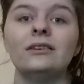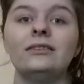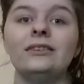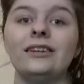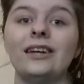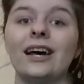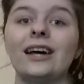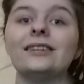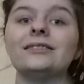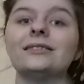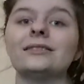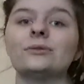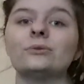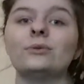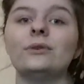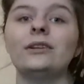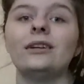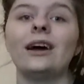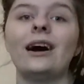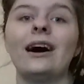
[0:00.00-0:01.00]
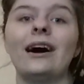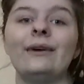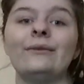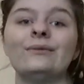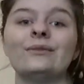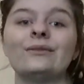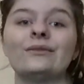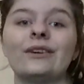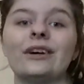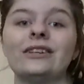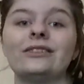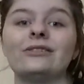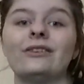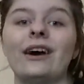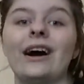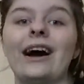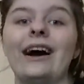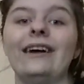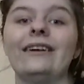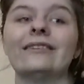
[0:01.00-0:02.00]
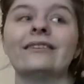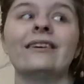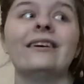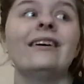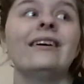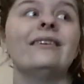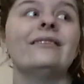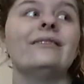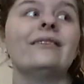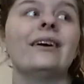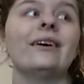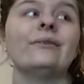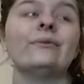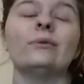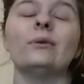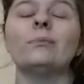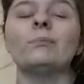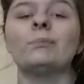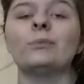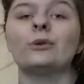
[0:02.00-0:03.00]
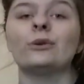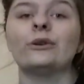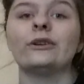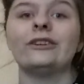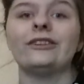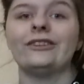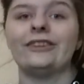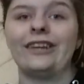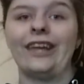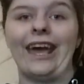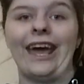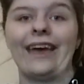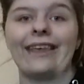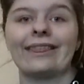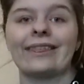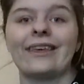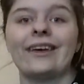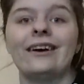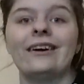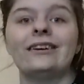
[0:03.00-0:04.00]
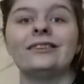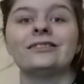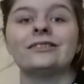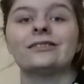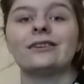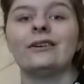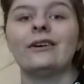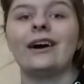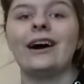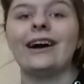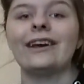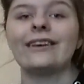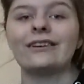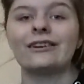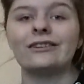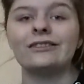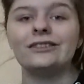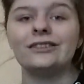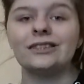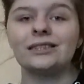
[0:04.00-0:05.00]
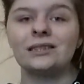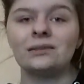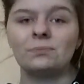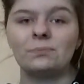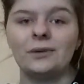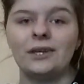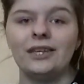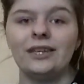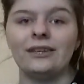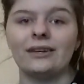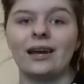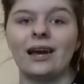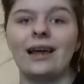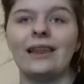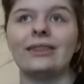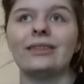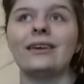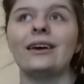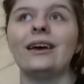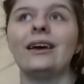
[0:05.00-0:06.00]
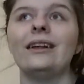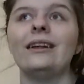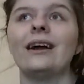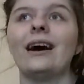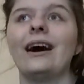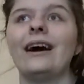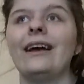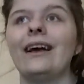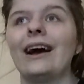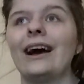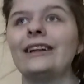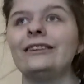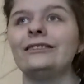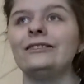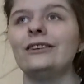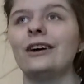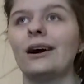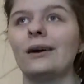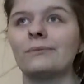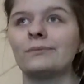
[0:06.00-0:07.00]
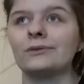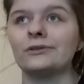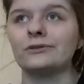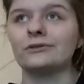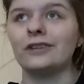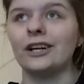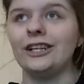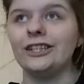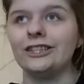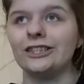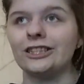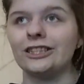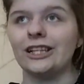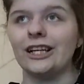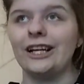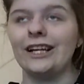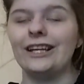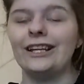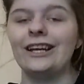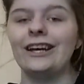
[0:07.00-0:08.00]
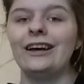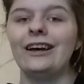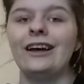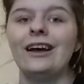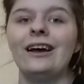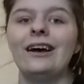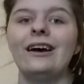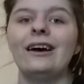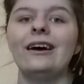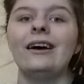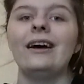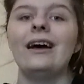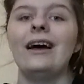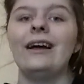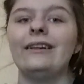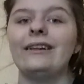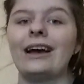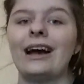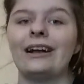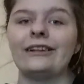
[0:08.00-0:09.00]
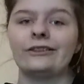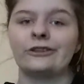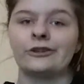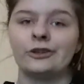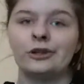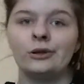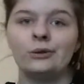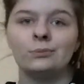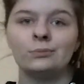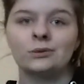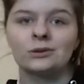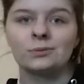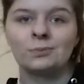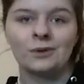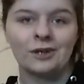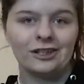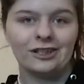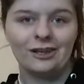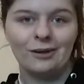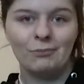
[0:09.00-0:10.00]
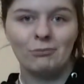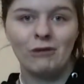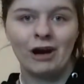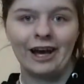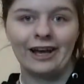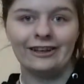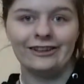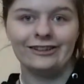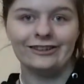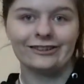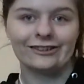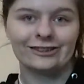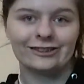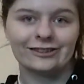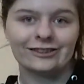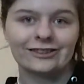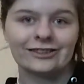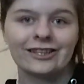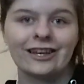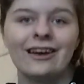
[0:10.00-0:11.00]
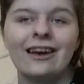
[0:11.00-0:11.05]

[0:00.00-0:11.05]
Yes, when I was little, I, like, was born deaf, so I couldn't speak, and then I had an operation, and had tubes put in my ears,